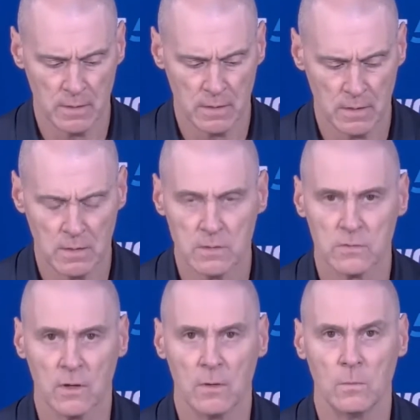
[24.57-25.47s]

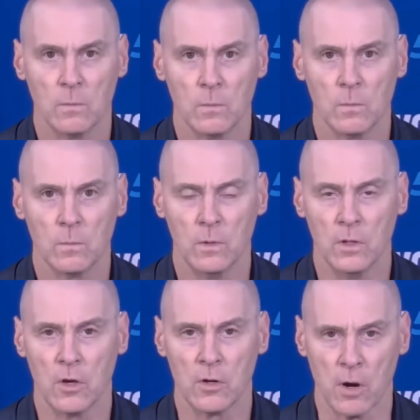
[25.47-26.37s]
So we'll know
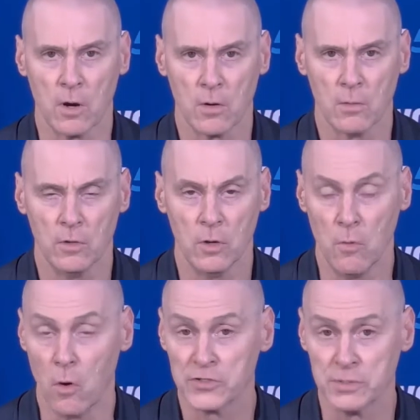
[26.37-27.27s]
tomorrow. We'll know
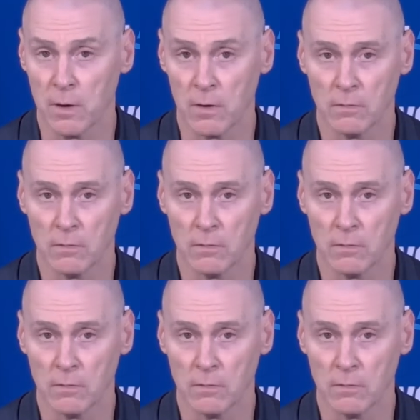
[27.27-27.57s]
more tomorrow.